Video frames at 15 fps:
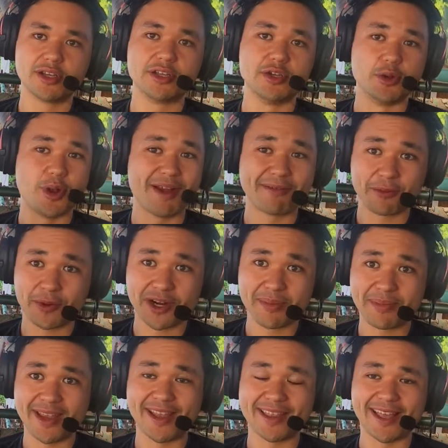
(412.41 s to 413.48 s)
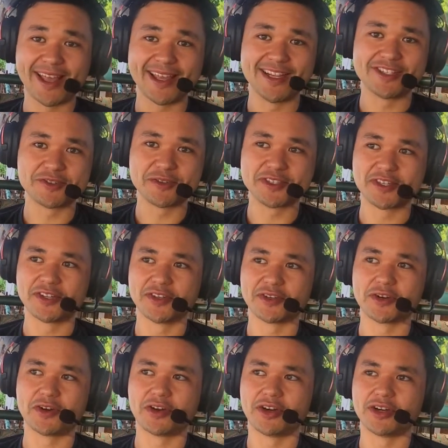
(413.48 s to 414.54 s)
You never want to pay that interest on the
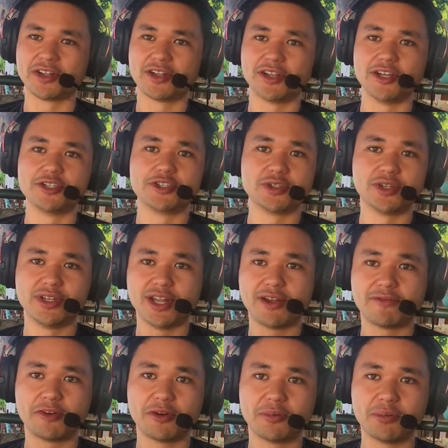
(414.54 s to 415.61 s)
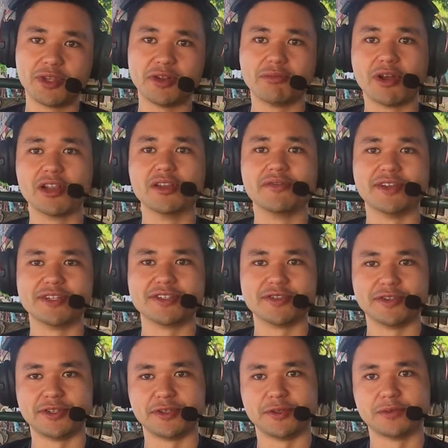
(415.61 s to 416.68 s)
card. It should never be relevant to
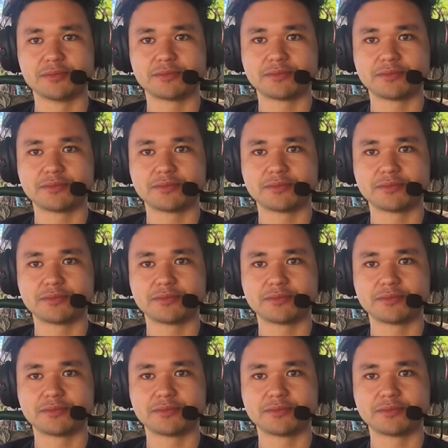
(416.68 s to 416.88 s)
you.